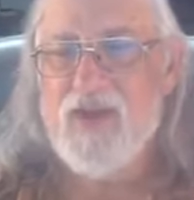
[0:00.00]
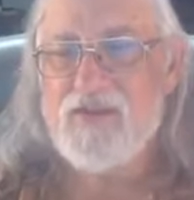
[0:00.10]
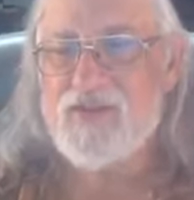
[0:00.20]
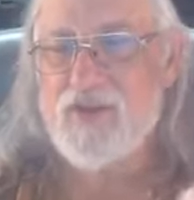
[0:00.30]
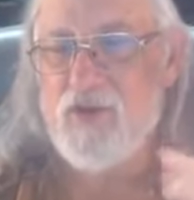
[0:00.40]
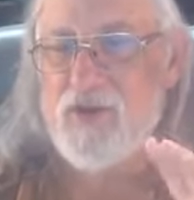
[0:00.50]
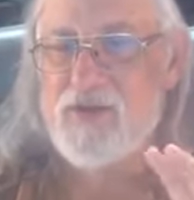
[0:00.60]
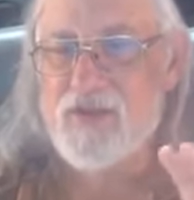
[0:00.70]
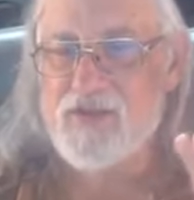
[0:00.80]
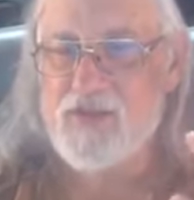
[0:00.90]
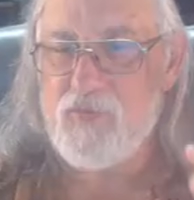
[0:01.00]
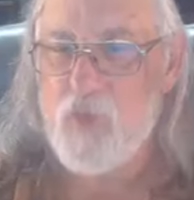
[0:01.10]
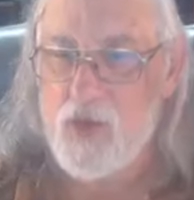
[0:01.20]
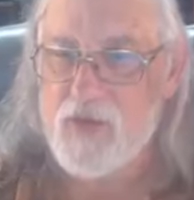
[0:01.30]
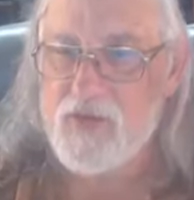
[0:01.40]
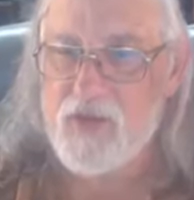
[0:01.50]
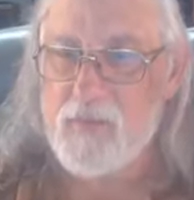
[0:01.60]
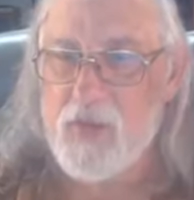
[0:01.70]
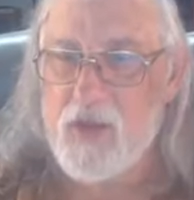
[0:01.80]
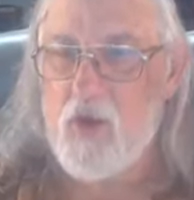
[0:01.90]
And so he says, then one of
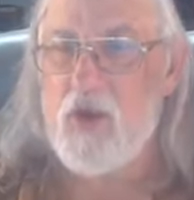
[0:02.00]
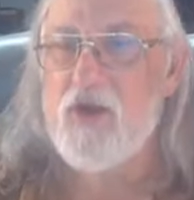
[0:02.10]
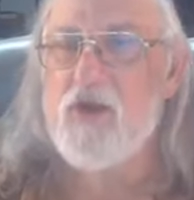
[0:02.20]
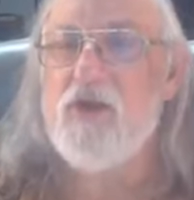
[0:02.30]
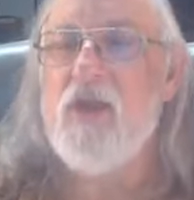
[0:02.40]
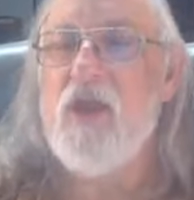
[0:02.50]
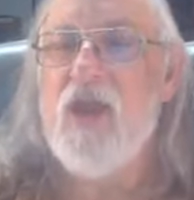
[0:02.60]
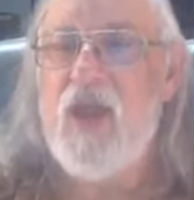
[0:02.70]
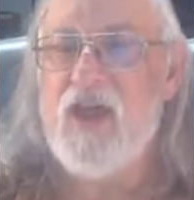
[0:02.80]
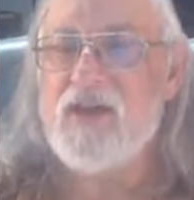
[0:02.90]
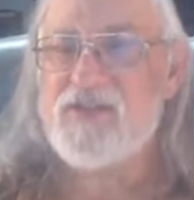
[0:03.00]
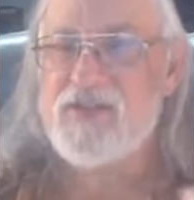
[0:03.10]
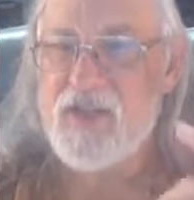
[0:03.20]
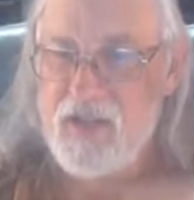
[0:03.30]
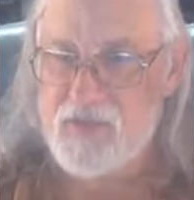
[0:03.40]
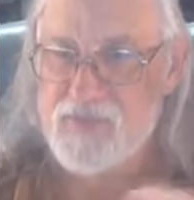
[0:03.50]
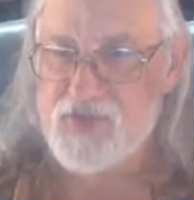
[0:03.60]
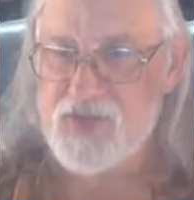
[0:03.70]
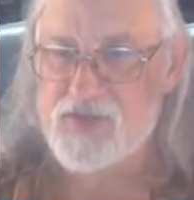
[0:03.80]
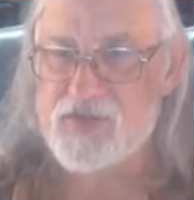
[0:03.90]
them, a lawyer, asked him,
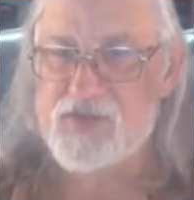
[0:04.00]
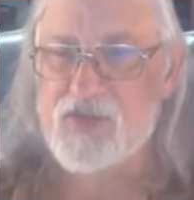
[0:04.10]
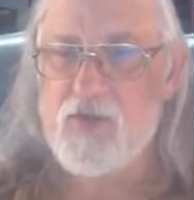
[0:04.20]
Jesus, a